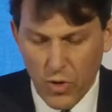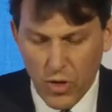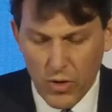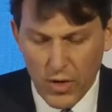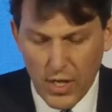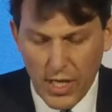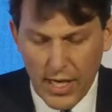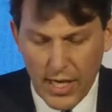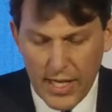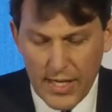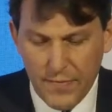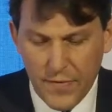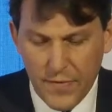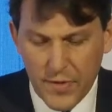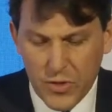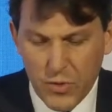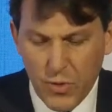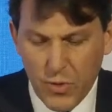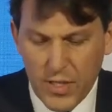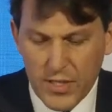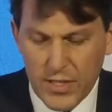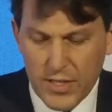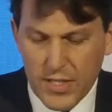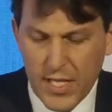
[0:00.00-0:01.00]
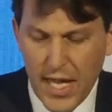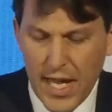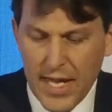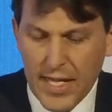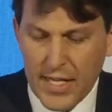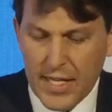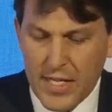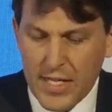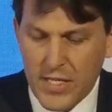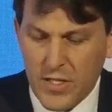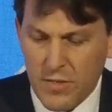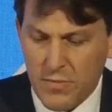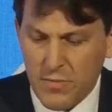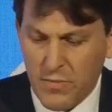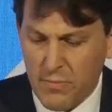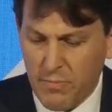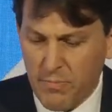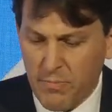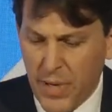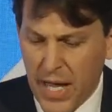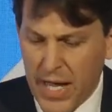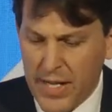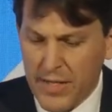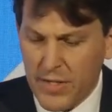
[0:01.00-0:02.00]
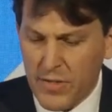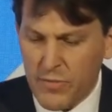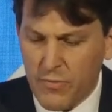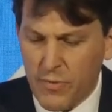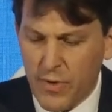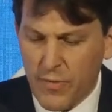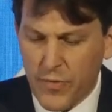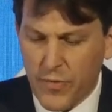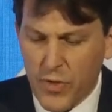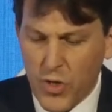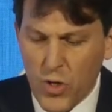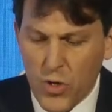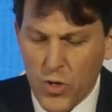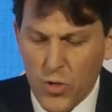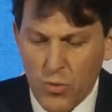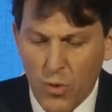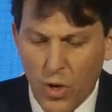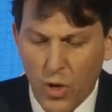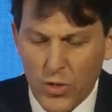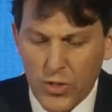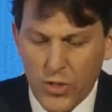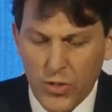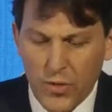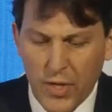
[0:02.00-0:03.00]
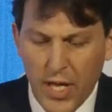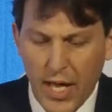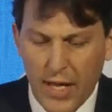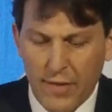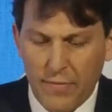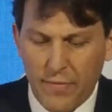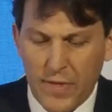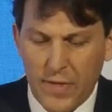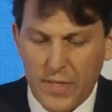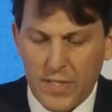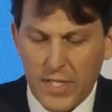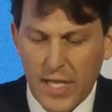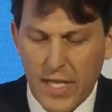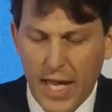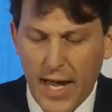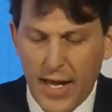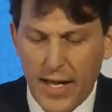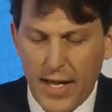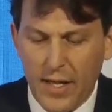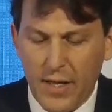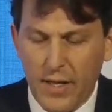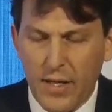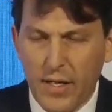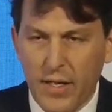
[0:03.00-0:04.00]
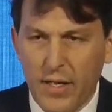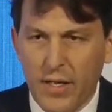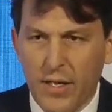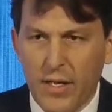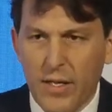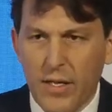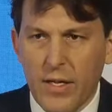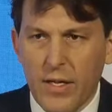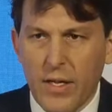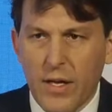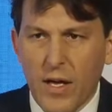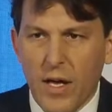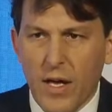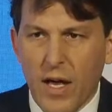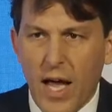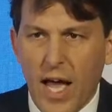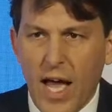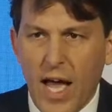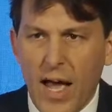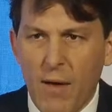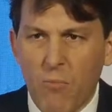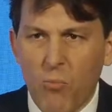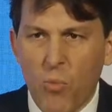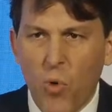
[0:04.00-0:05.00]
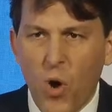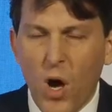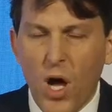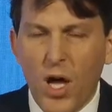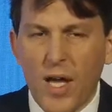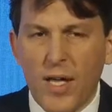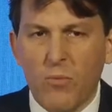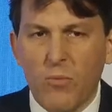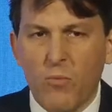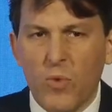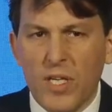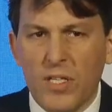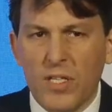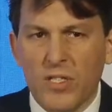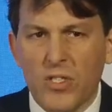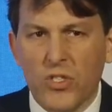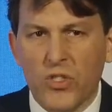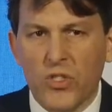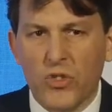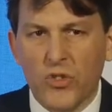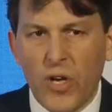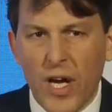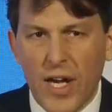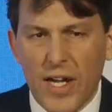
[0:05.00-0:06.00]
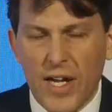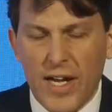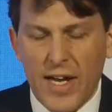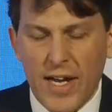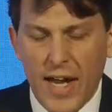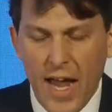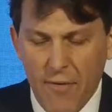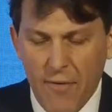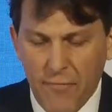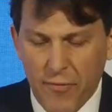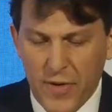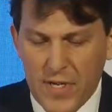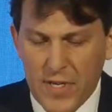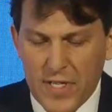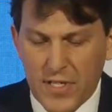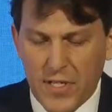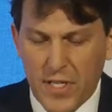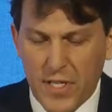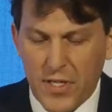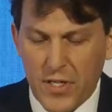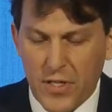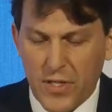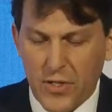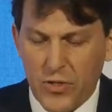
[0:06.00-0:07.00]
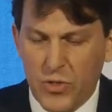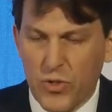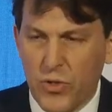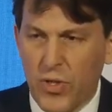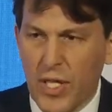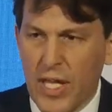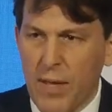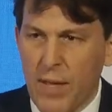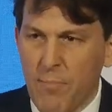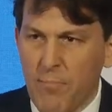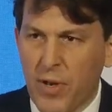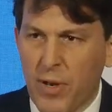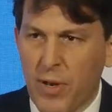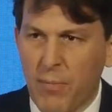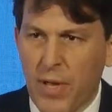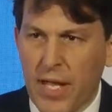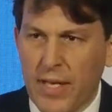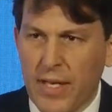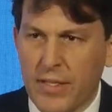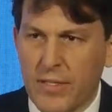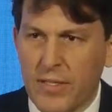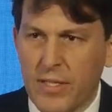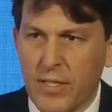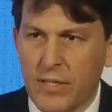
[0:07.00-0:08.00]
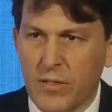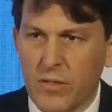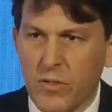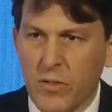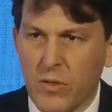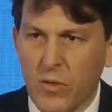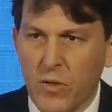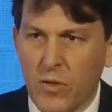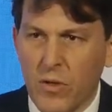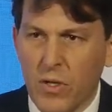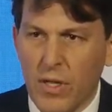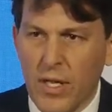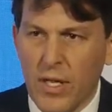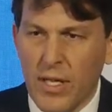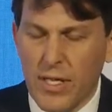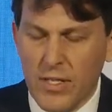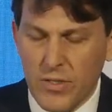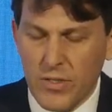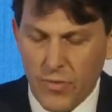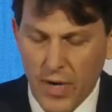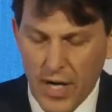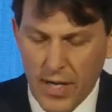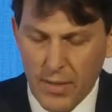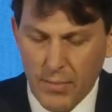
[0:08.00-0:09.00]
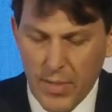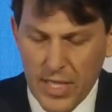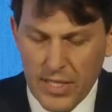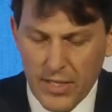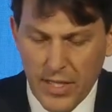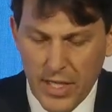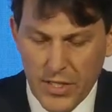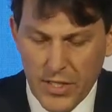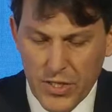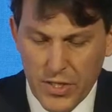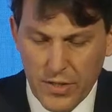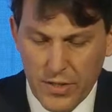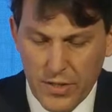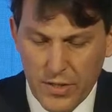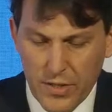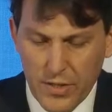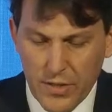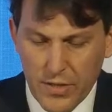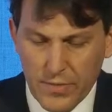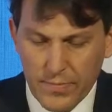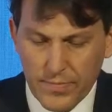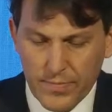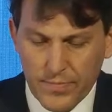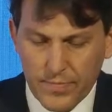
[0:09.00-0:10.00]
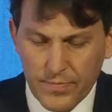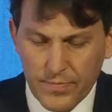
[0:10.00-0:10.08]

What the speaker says: Ron Khalifa to undertake an independent review on UK fintech, and why we are straining every sinew to implement his recommendations.